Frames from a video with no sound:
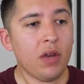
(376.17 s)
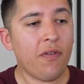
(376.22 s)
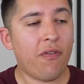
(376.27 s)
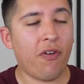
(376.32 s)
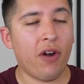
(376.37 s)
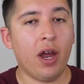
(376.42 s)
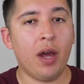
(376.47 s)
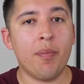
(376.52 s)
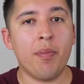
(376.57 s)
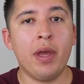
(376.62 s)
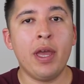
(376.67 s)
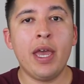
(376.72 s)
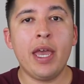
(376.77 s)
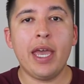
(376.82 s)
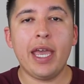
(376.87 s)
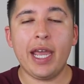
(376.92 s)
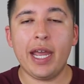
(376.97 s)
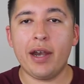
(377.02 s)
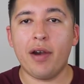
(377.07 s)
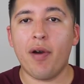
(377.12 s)
from
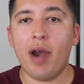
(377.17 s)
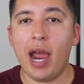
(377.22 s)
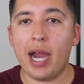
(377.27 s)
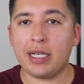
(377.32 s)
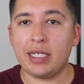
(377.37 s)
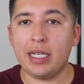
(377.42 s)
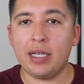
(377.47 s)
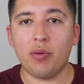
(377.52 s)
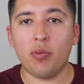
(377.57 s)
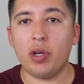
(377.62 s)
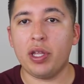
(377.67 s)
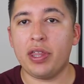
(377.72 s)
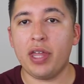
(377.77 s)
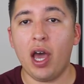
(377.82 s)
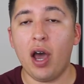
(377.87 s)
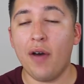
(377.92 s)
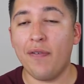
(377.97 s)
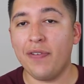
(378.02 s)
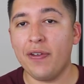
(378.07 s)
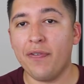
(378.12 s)
interacting with
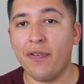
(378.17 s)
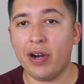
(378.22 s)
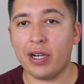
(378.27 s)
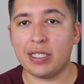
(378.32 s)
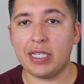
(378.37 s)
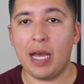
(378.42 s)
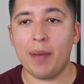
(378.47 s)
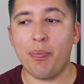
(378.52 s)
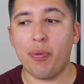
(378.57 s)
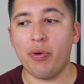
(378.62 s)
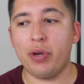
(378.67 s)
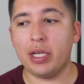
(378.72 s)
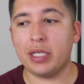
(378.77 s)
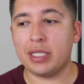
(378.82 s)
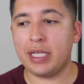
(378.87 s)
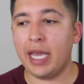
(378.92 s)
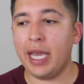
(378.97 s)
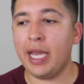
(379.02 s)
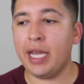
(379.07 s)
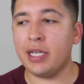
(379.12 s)
Alfie, for example, in
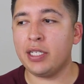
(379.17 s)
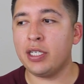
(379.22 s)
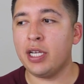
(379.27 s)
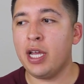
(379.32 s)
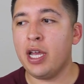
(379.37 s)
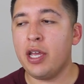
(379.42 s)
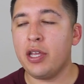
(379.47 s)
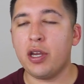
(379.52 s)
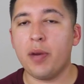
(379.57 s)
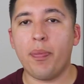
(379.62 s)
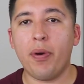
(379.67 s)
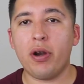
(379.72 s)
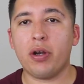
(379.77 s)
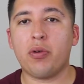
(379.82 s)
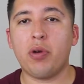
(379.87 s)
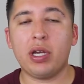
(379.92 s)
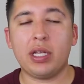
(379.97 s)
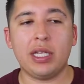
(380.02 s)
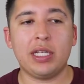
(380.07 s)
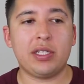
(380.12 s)
its cage, your bird
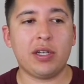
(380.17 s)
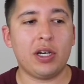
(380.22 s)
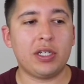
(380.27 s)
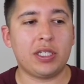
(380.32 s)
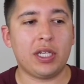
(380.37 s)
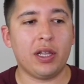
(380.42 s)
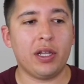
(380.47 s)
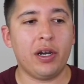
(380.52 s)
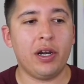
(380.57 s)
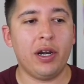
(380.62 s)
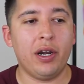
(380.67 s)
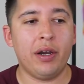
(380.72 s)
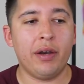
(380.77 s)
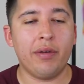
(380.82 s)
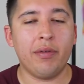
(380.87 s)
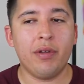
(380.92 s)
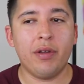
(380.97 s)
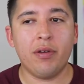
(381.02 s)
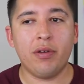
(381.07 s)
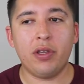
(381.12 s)
quickly starts to
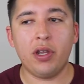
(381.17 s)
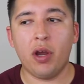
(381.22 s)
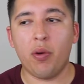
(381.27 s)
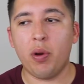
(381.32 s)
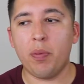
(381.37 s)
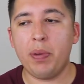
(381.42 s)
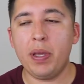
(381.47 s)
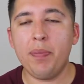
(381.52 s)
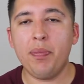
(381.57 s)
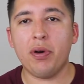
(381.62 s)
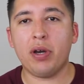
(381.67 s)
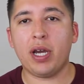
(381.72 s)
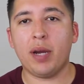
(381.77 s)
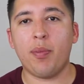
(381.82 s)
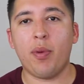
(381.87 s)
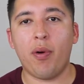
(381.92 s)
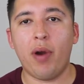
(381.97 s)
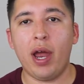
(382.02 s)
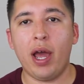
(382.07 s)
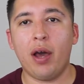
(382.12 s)
learn, you know, when people
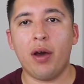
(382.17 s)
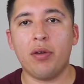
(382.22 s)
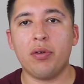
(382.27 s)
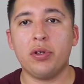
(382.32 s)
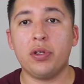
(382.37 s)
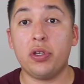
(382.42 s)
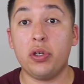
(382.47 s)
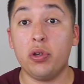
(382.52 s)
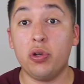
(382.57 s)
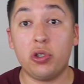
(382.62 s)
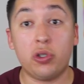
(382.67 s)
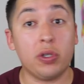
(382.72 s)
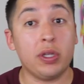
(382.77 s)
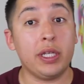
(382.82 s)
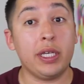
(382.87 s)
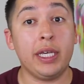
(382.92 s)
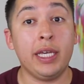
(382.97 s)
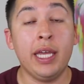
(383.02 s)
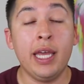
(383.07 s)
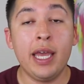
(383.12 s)
come around,
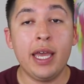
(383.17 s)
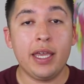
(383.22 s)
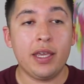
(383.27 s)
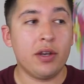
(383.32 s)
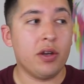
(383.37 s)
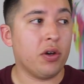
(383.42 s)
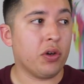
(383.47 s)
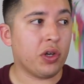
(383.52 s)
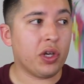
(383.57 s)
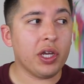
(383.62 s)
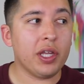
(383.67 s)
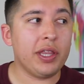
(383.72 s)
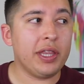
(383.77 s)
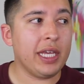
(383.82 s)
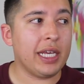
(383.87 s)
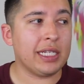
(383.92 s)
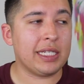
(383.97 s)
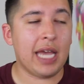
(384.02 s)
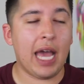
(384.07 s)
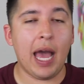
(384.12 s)
usually, you know, good
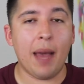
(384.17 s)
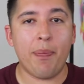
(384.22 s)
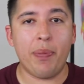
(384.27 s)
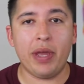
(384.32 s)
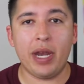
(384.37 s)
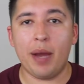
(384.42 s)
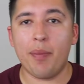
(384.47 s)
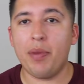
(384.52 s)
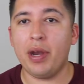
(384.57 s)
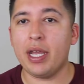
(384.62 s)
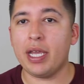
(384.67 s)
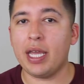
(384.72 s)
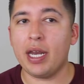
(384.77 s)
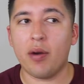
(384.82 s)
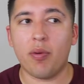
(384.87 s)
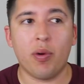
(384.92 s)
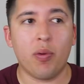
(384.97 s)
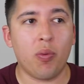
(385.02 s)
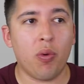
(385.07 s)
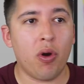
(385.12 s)
things happen. I'm gonna get
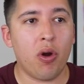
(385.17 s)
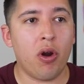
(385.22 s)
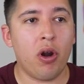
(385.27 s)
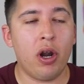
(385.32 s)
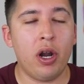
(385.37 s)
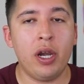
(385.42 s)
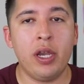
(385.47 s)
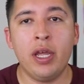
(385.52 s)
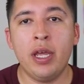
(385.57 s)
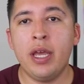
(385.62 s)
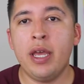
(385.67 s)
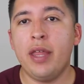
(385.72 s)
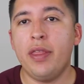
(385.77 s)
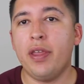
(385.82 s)
a reward.